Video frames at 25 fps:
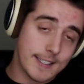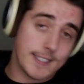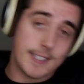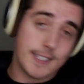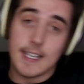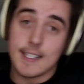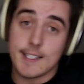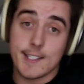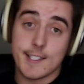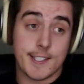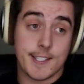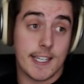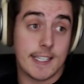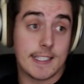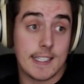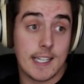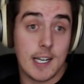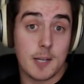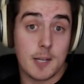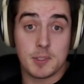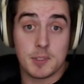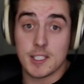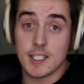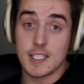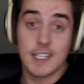because they just ended
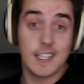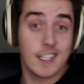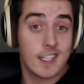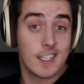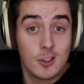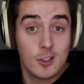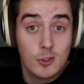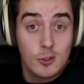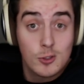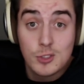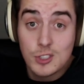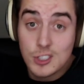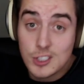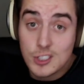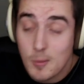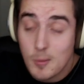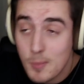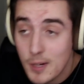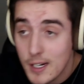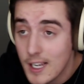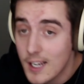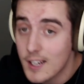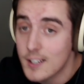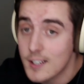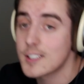up seeing it through
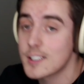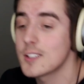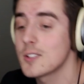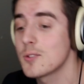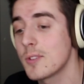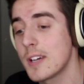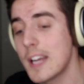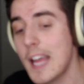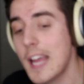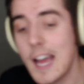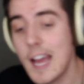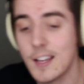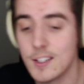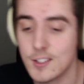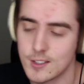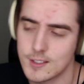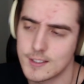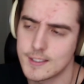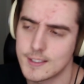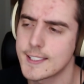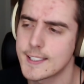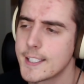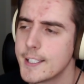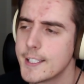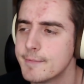somebody else's
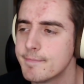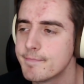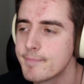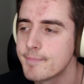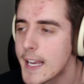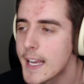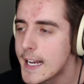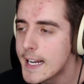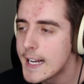reaction? So,